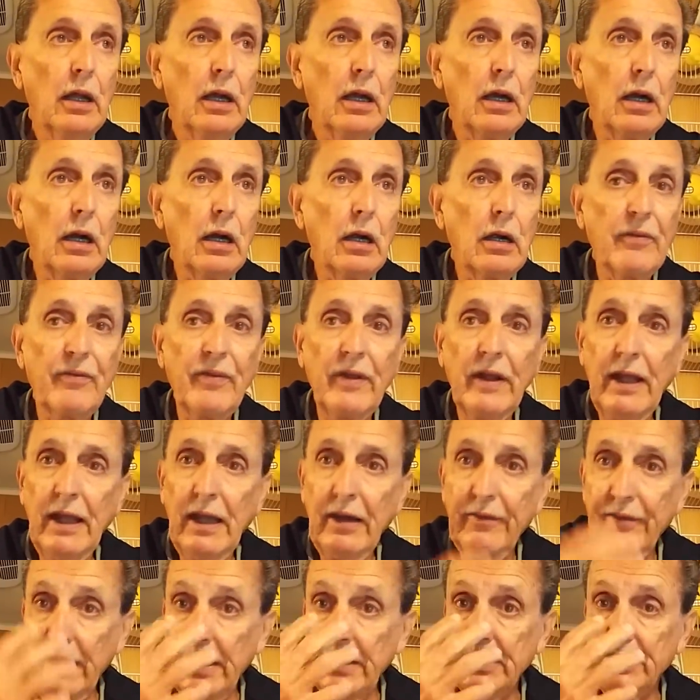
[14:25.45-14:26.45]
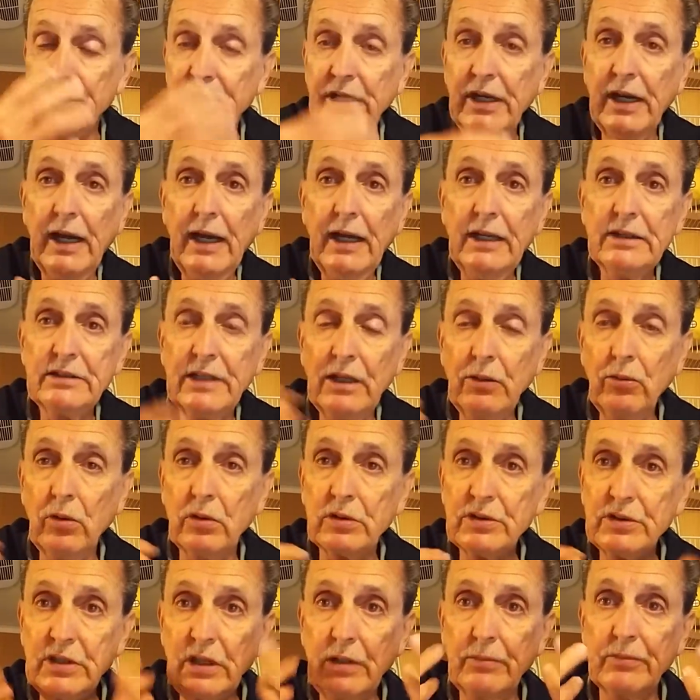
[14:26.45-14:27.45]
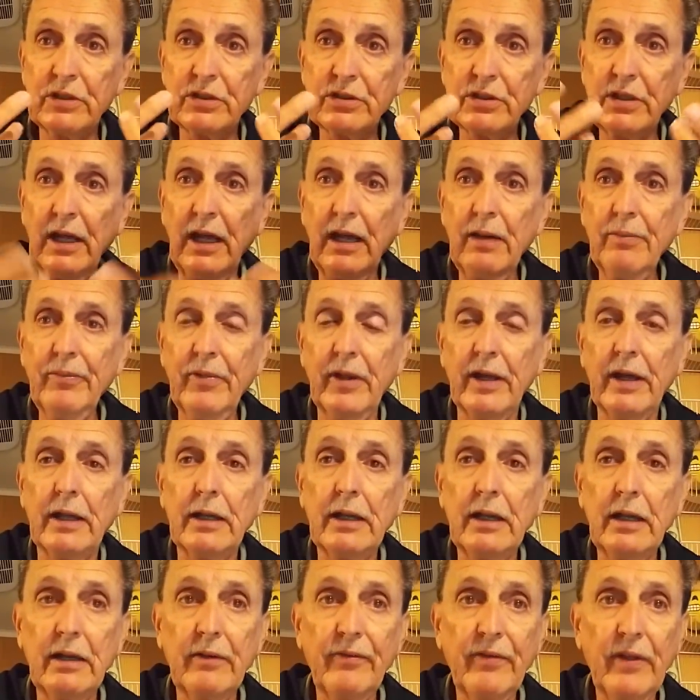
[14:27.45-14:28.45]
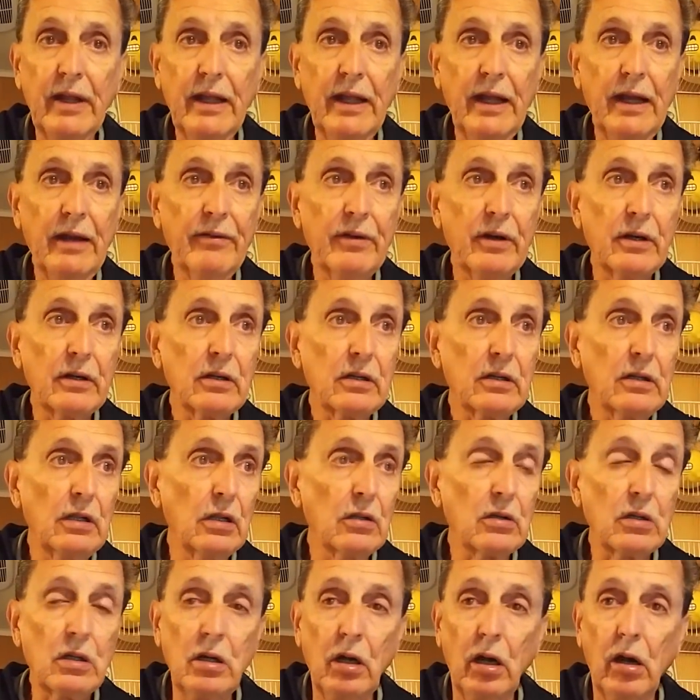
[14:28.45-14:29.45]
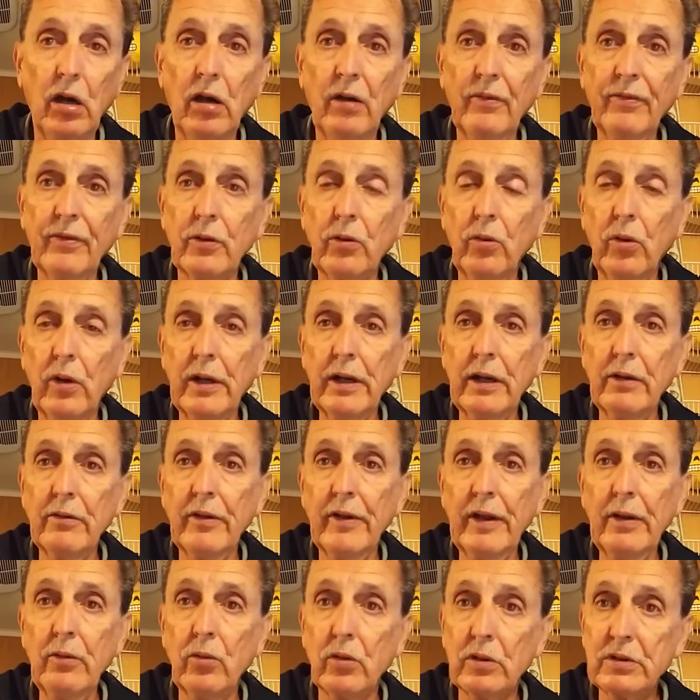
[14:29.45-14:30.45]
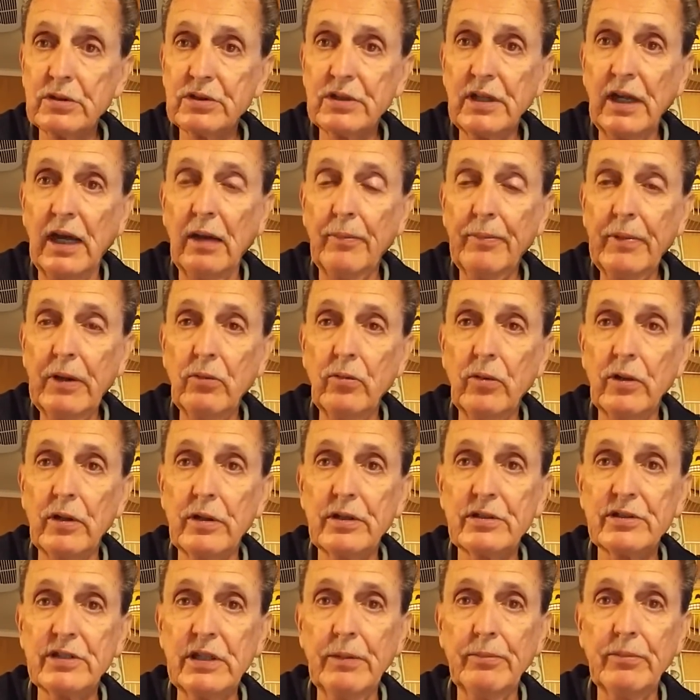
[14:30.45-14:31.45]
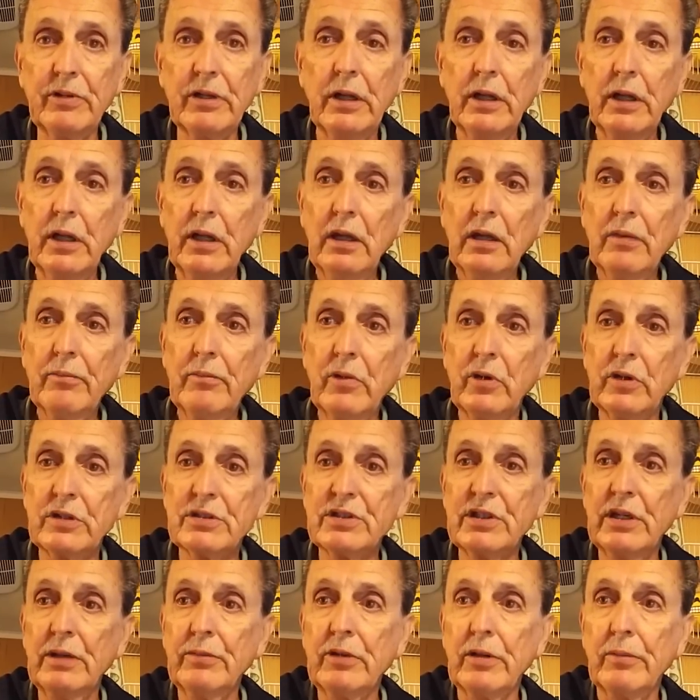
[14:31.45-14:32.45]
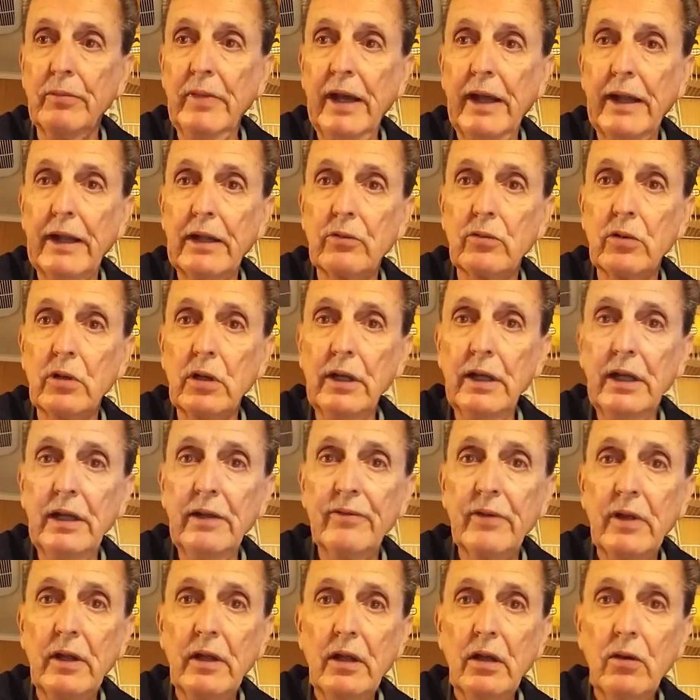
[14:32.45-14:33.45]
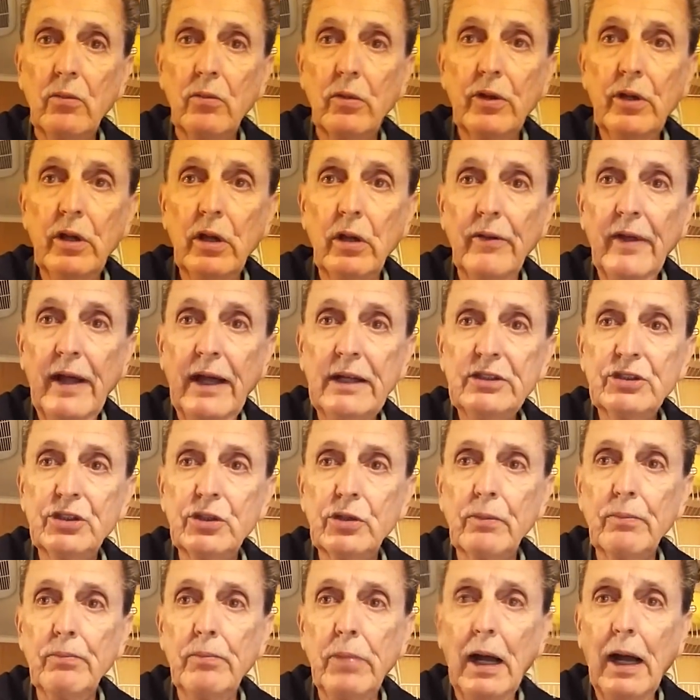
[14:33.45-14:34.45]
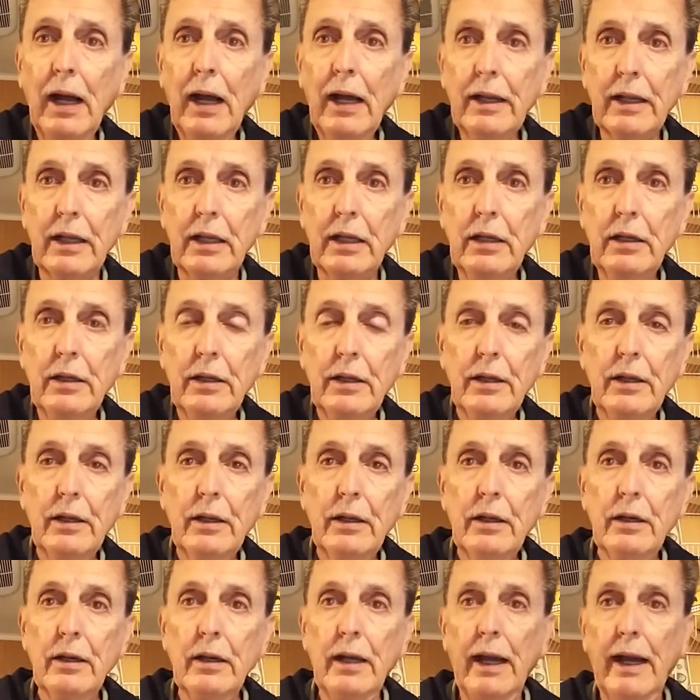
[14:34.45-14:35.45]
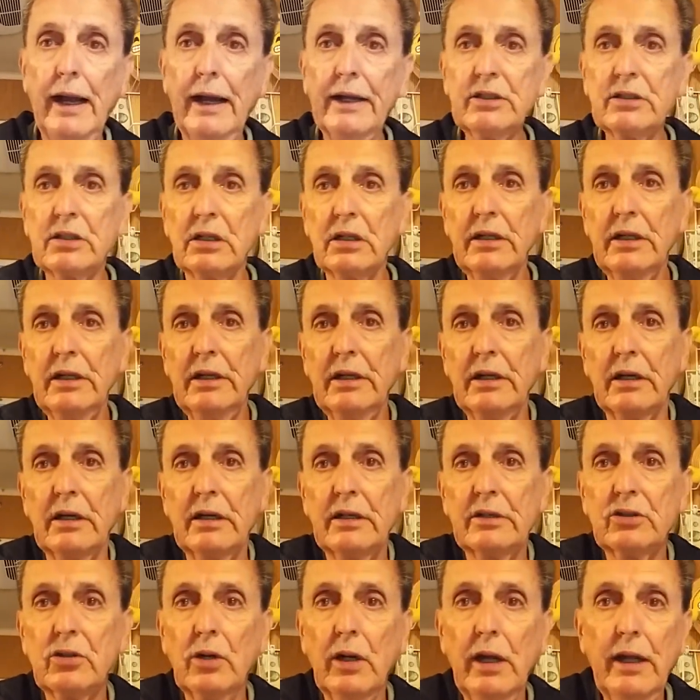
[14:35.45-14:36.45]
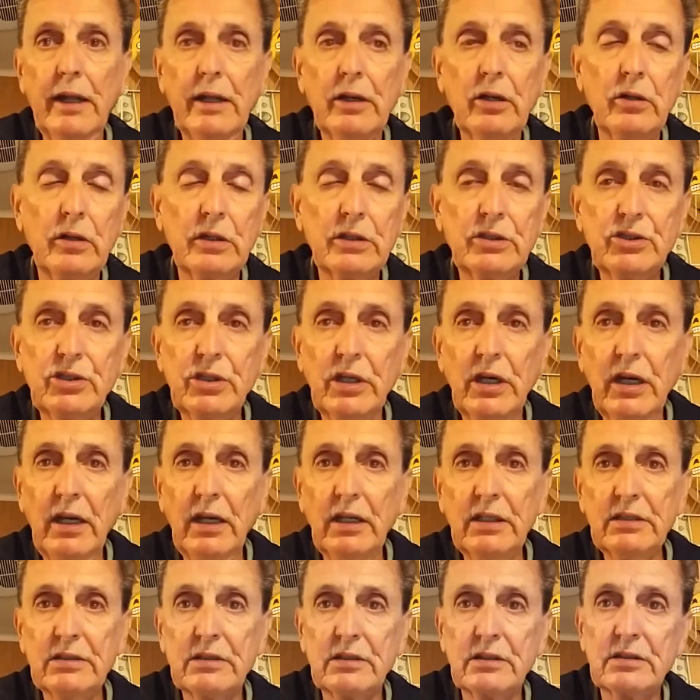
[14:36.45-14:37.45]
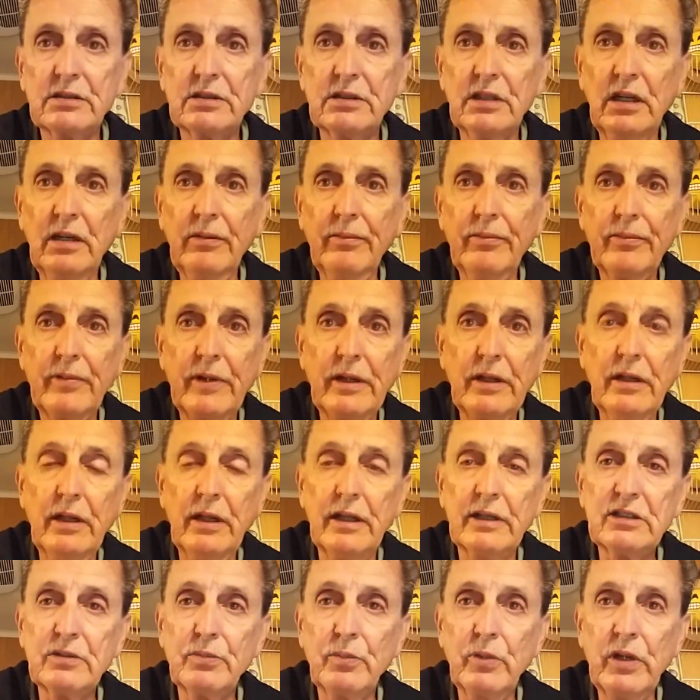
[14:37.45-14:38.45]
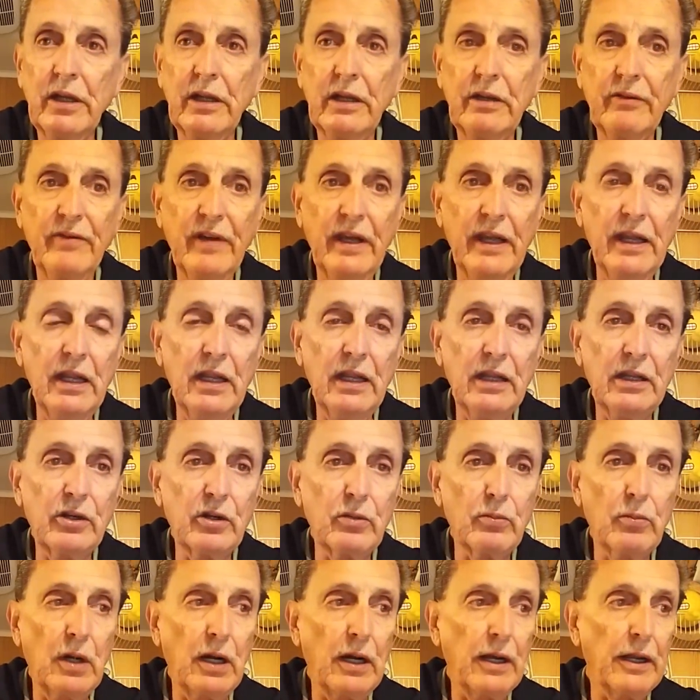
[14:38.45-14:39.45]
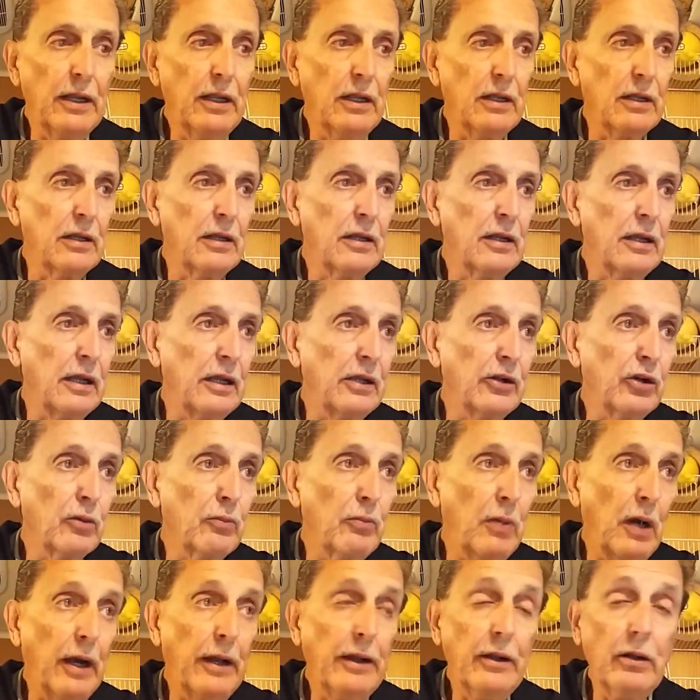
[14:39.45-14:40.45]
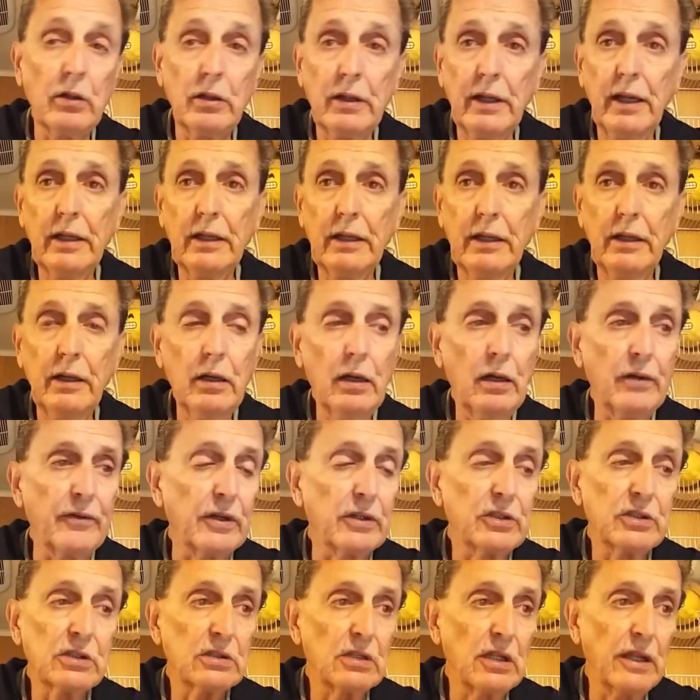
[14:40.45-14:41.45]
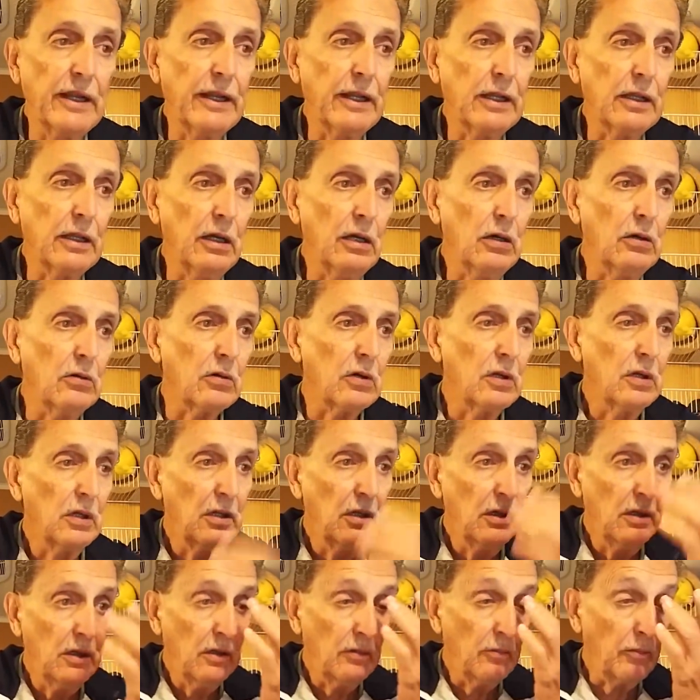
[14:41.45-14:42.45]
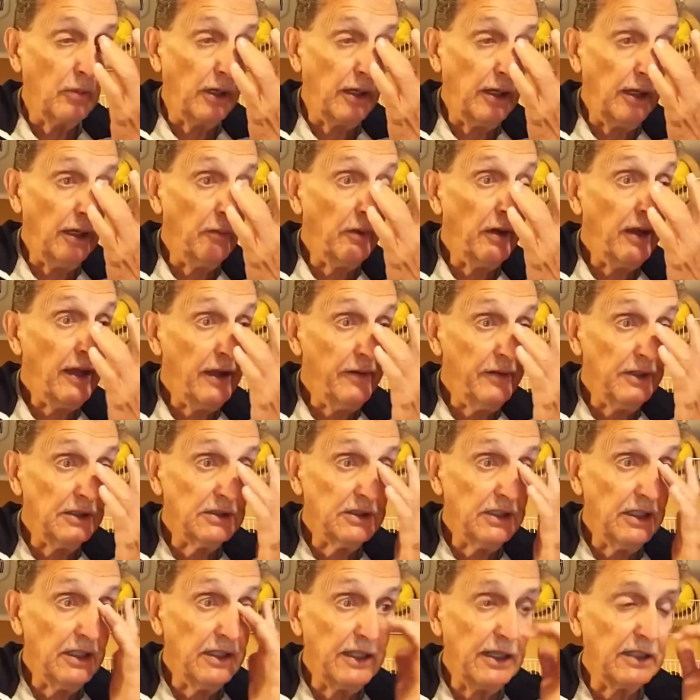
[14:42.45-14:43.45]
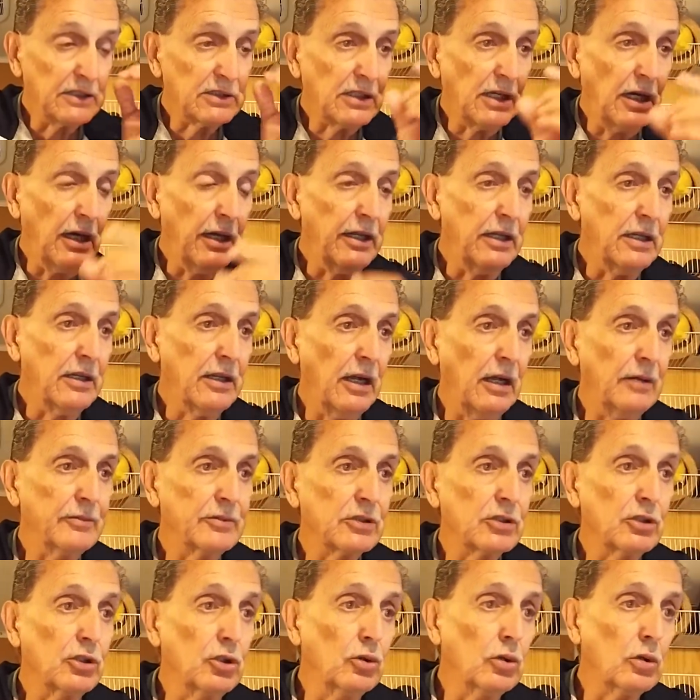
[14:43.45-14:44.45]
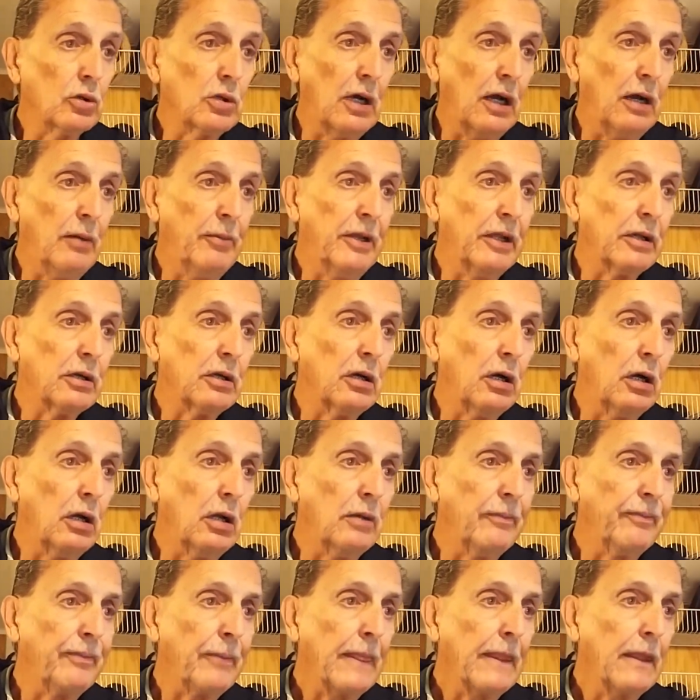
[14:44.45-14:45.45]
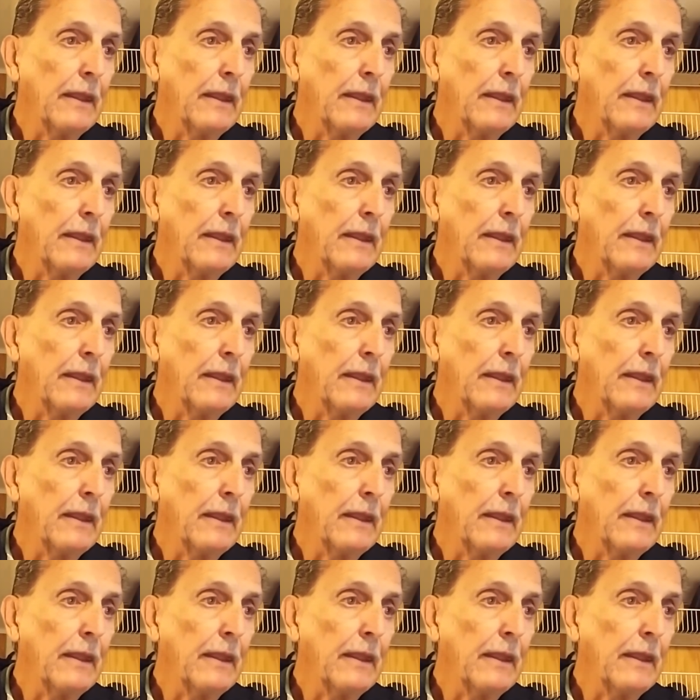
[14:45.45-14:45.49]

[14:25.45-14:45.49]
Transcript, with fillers: Uh, or if they have itchy eyes, they want something to stop that. And if they have a little cough or whatever, they want to stop it with, sympt with symptomatic relief. Well, you know, that's your body actually uh, trying to adjust to something that's invading your body and, and your body will take care of it. Just let it go. But anyway, having said that, Scotty Thompson, cool comment call.